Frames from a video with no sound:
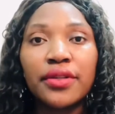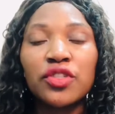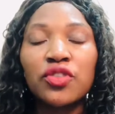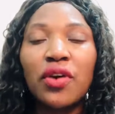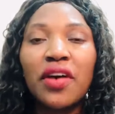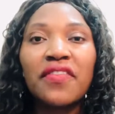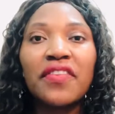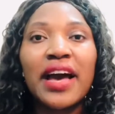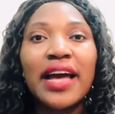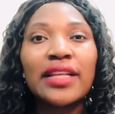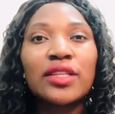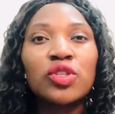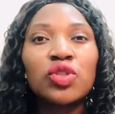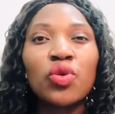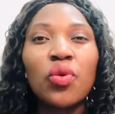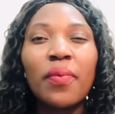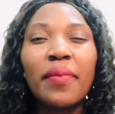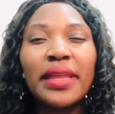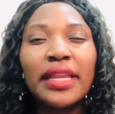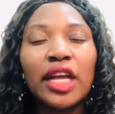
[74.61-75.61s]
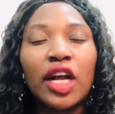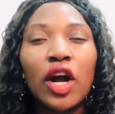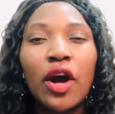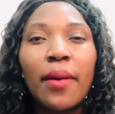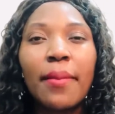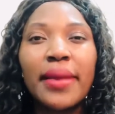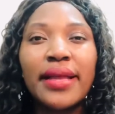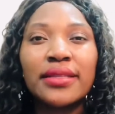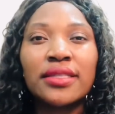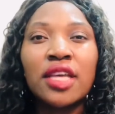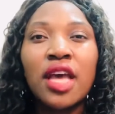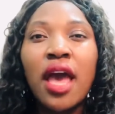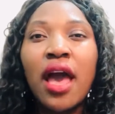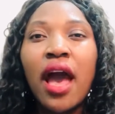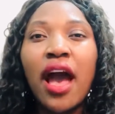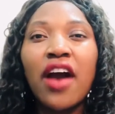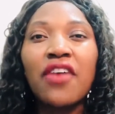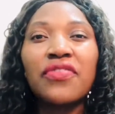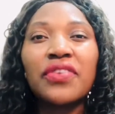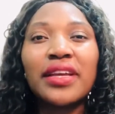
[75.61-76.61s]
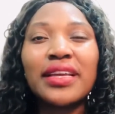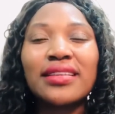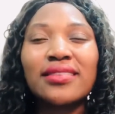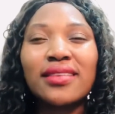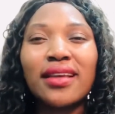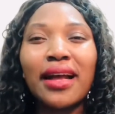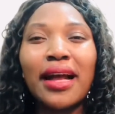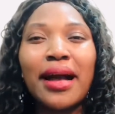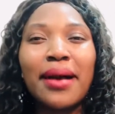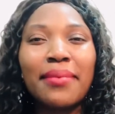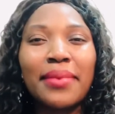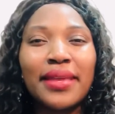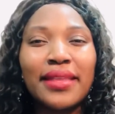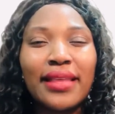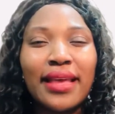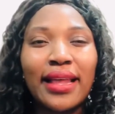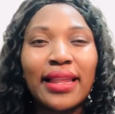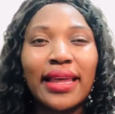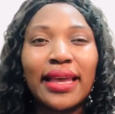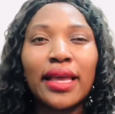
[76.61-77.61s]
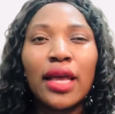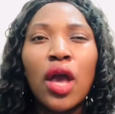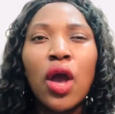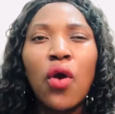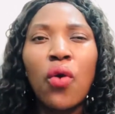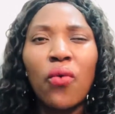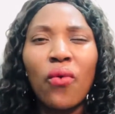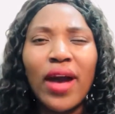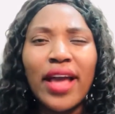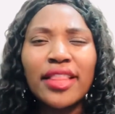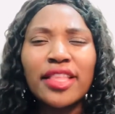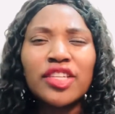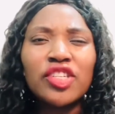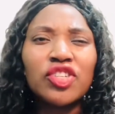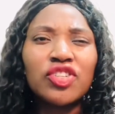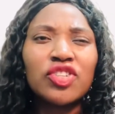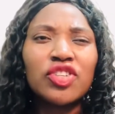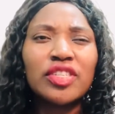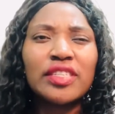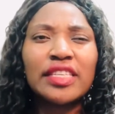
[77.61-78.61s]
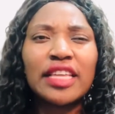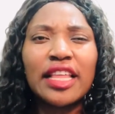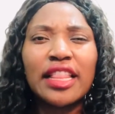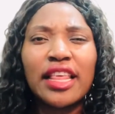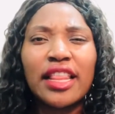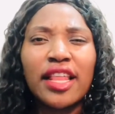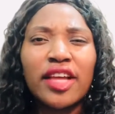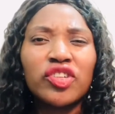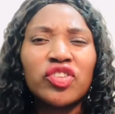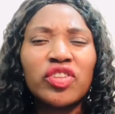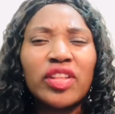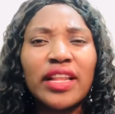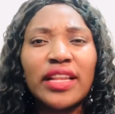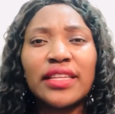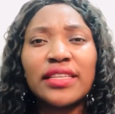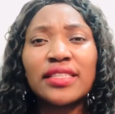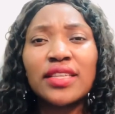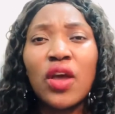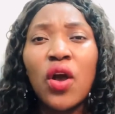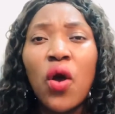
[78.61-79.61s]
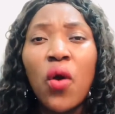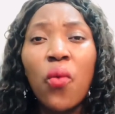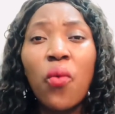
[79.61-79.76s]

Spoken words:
So I've had so many comments. Africans are coming, they are like, why didn't you just say the nationality?